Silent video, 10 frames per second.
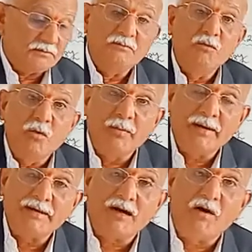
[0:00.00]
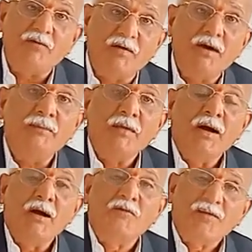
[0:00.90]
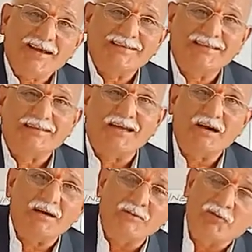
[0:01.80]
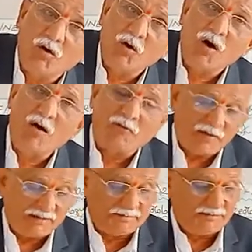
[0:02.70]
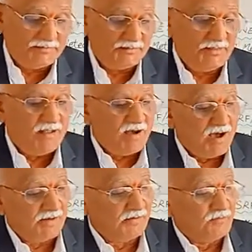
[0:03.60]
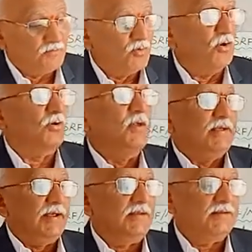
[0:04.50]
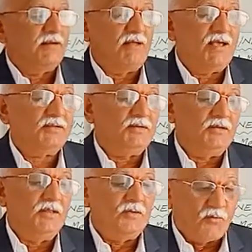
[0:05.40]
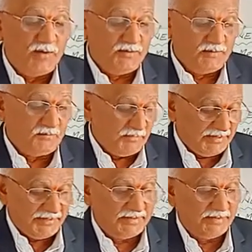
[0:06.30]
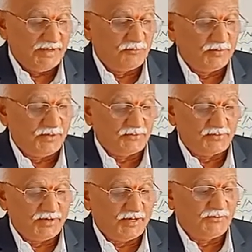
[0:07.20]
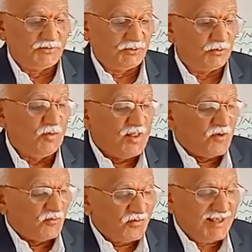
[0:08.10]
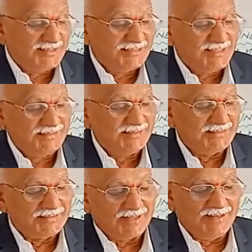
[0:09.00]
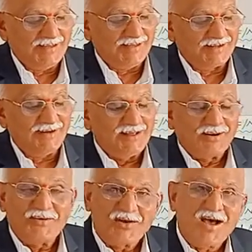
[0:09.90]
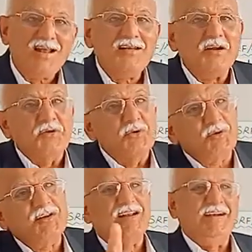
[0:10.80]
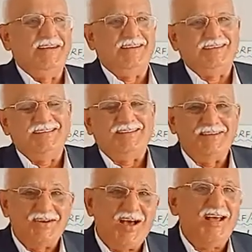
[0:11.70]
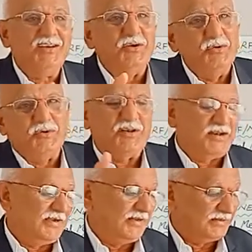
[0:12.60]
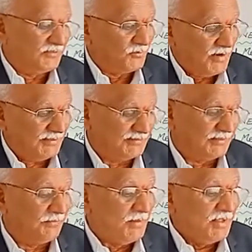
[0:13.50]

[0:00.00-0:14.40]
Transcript: movement of fluxes or flow of fluxes are more. Another last 1 minute I would like to share with you fluxes in the layer non-neutral conditions. Non-neutral conditions, what is that?